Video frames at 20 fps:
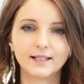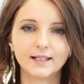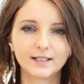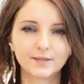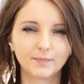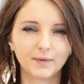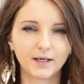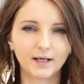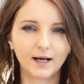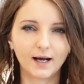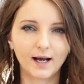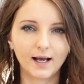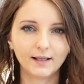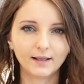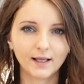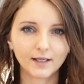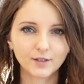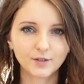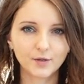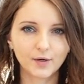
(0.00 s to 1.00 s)
You can use
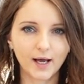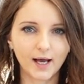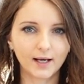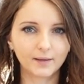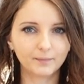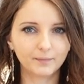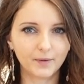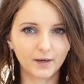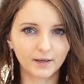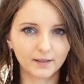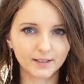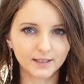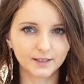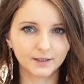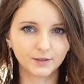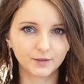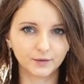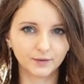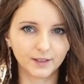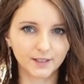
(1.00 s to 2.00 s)
more or
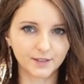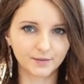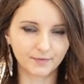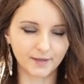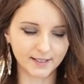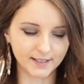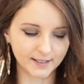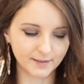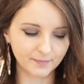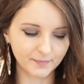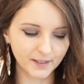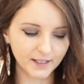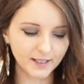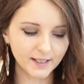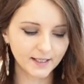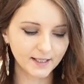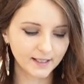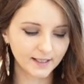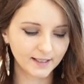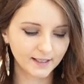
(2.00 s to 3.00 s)
less or either
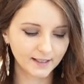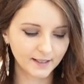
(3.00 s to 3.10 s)
one.